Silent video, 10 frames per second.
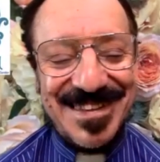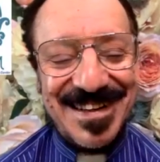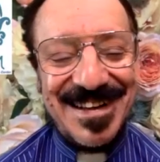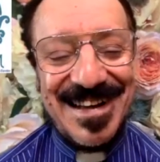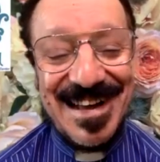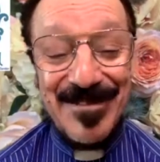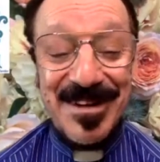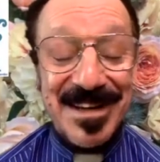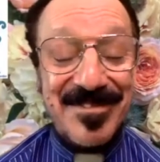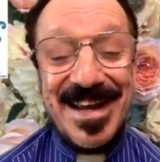I will
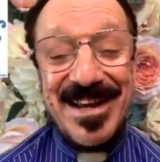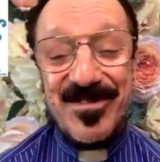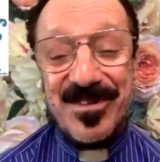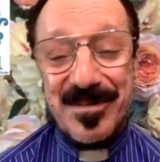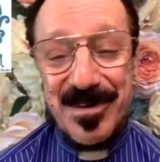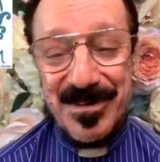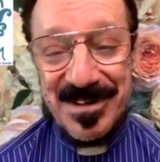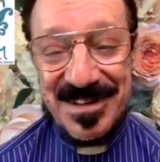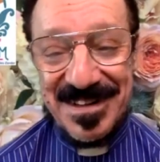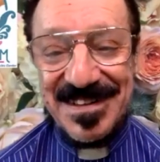have natural
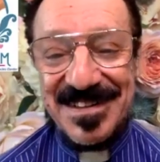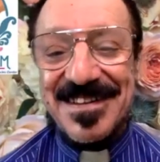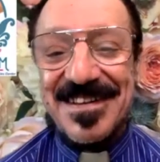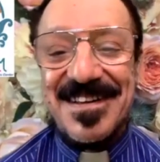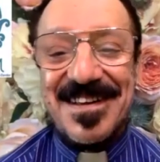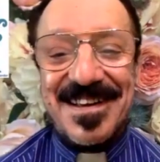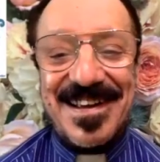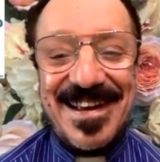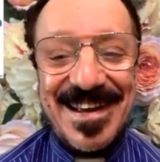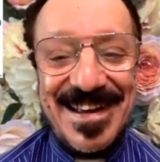immunity,
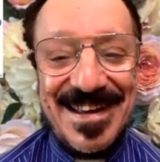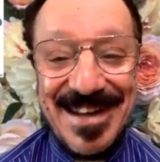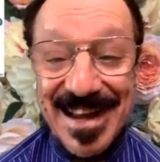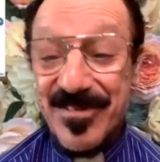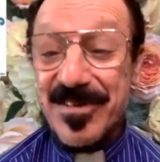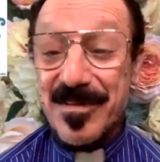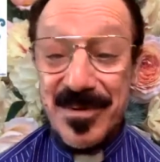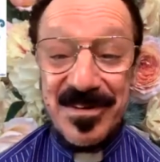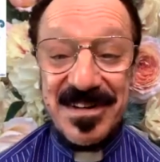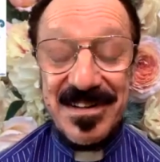and natural
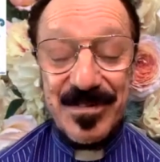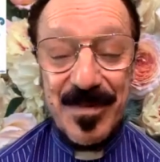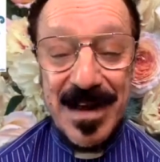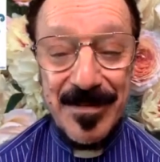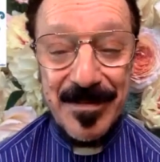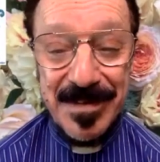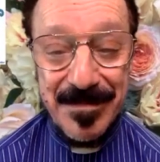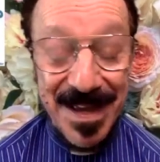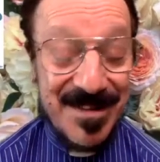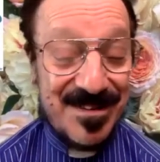immunity is probably
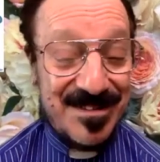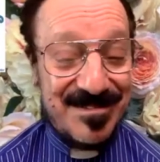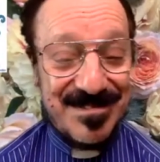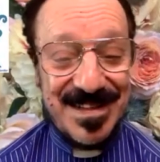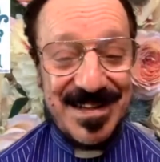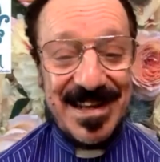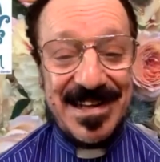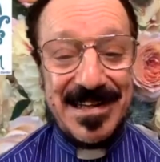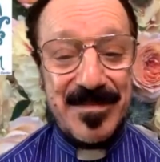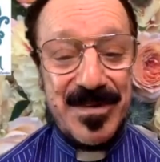better than
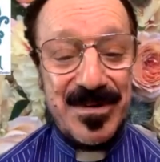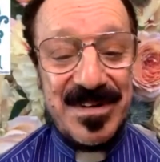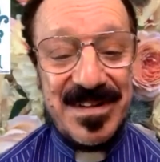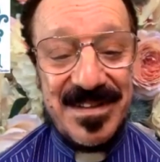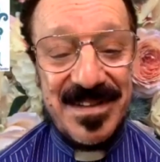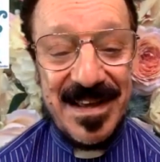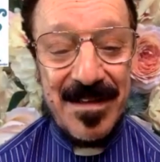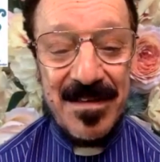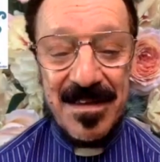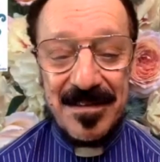any immunity that
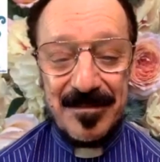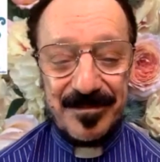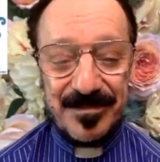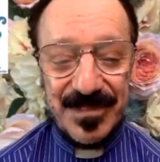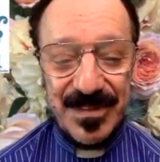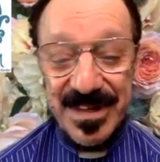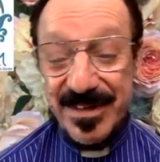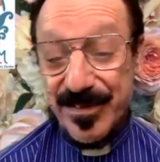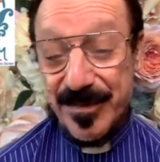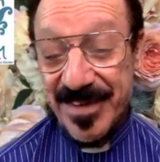you
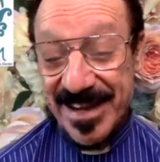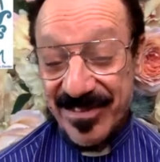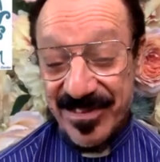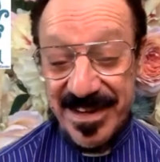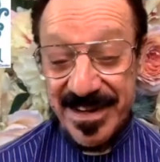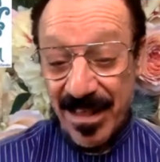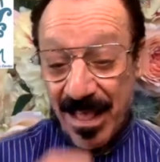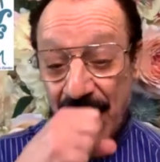get from a vaccine.